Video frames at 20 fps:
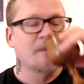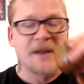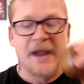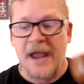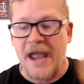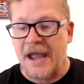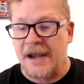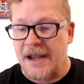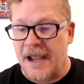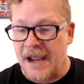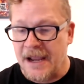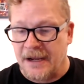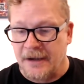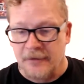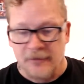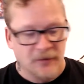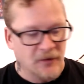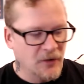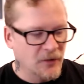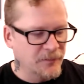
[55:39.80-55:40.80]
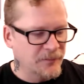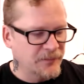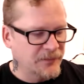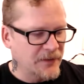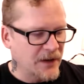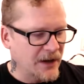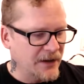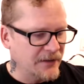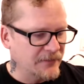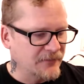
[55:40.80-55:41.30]
And hey, oops,
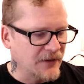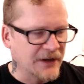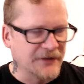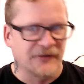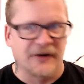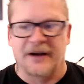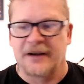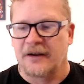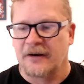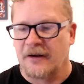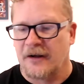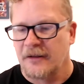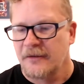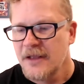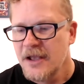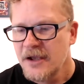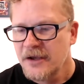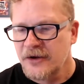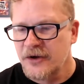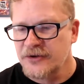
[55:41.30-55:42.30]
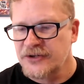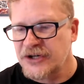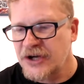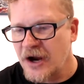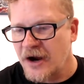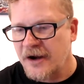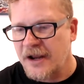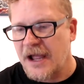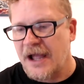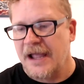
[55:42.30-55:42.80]
I, I drank it all.
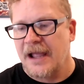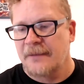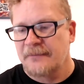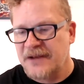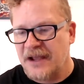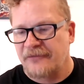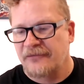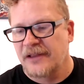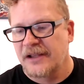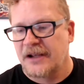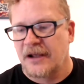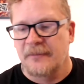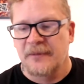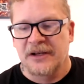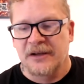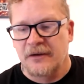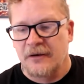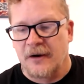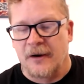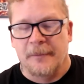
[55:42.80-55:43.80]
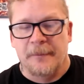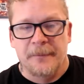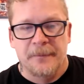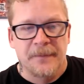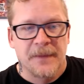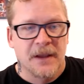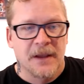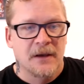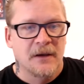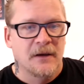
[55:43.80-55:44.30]
Kuchigari, I am definitely coming to Europe.
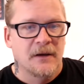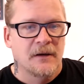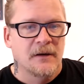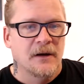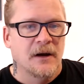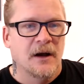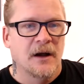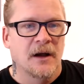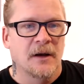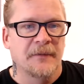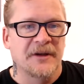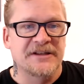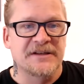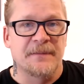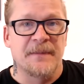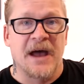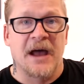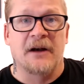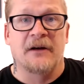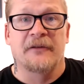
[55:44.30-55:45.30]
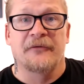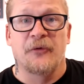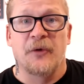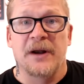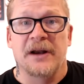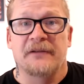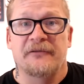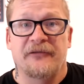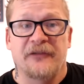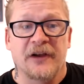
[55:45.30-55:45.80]
Um, it's a matter of when
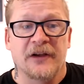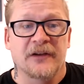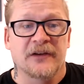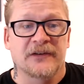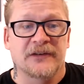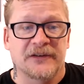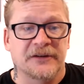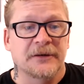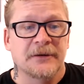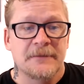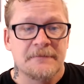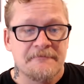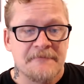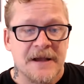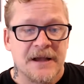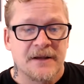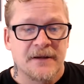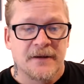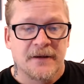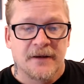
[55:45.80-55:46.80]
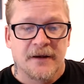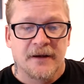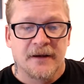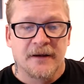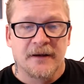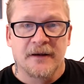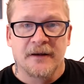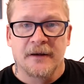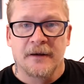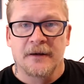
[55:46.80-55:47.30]
it feels
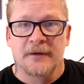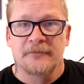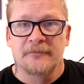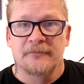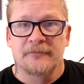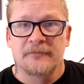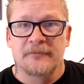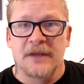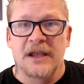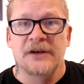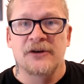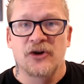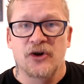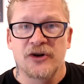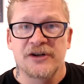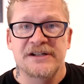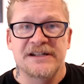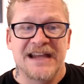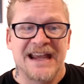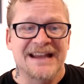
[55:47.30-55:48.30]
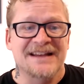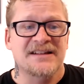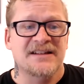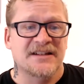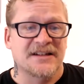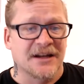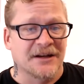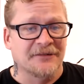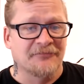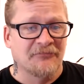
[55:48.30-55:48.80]
uh, in good
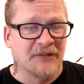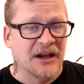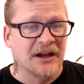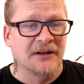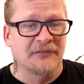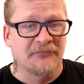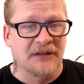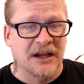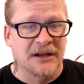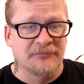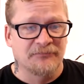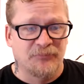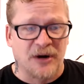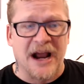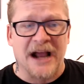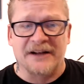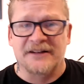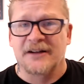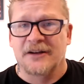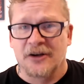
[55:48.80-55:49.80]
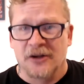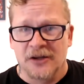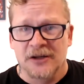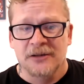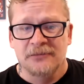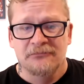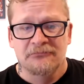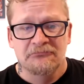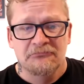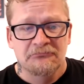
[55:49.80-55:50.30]
taste and and and
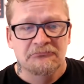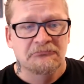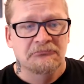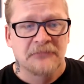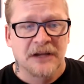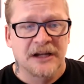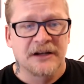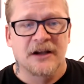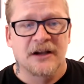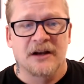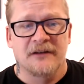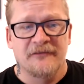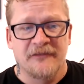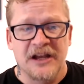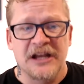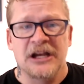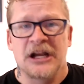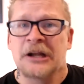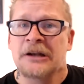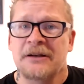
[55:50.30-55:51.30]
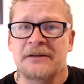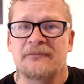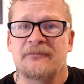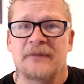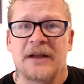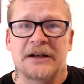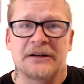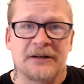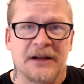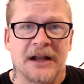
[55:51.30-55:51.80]
practical and convenient
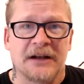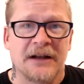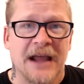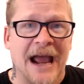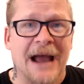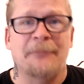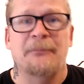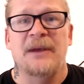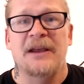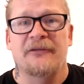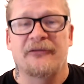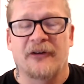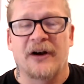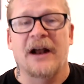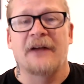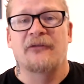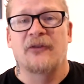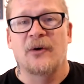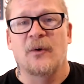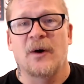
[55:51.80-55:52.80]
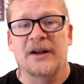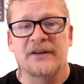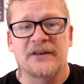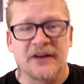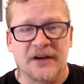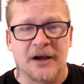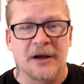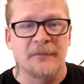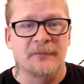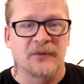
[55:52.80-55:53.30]
and and happy for everyone
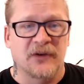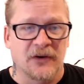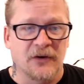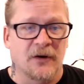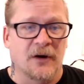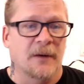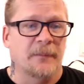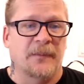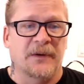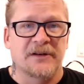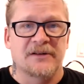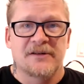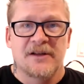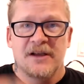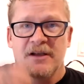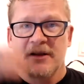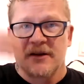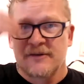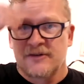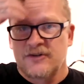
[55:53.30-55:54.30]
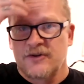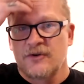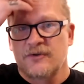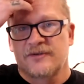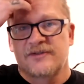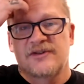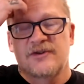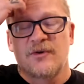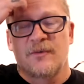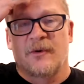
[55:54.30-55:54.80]
to come to Europe and to
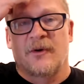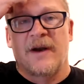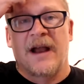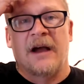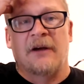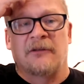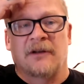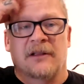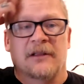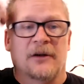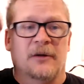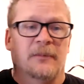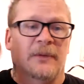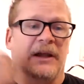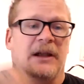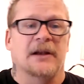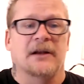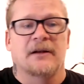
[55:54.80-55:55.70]
zoom around a little bit.